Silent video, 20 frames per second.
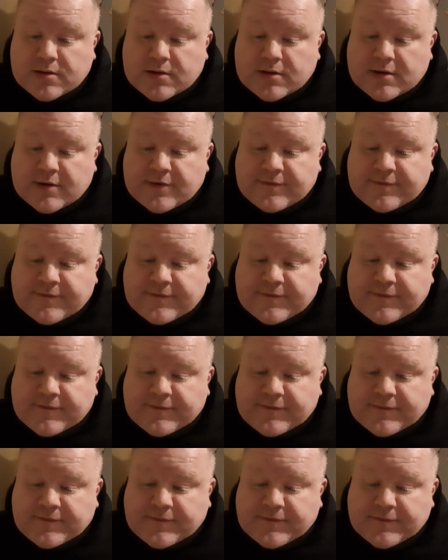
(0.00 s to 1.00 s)

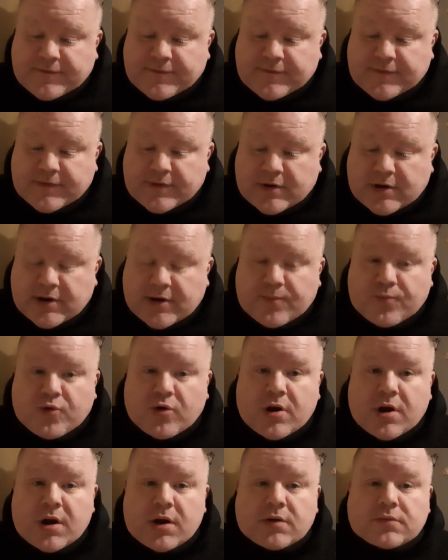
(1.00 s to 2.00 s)
If I am
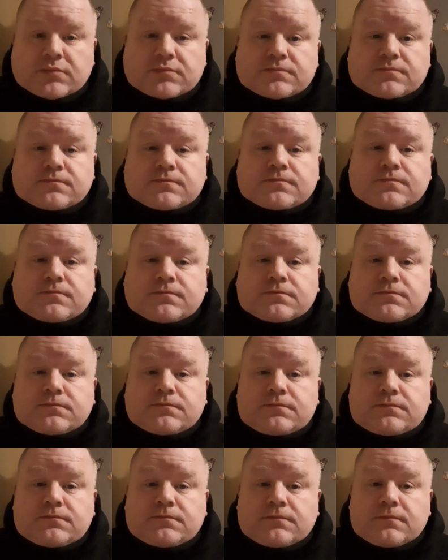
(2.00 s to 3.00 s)
wrong,
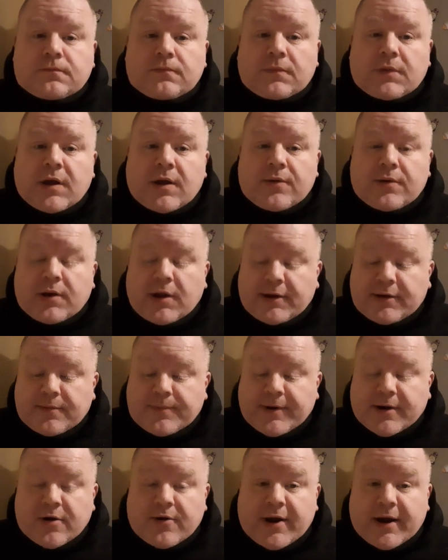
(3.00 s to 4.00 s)
I would like to
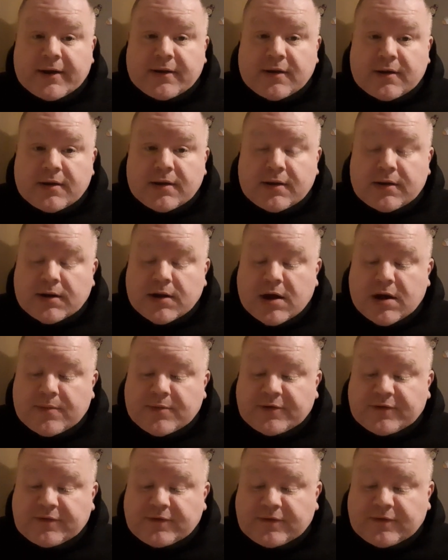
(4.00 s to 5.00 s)
be corrected in the
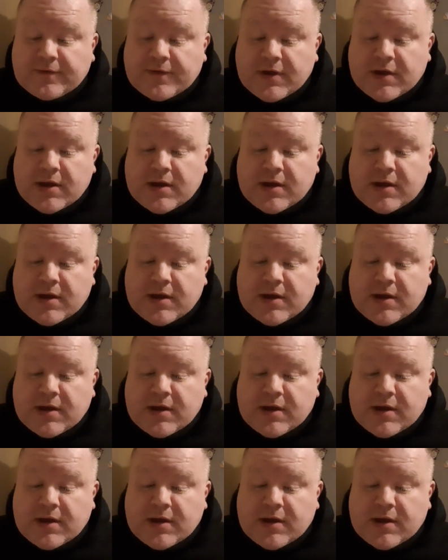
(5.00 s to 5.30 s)
comments.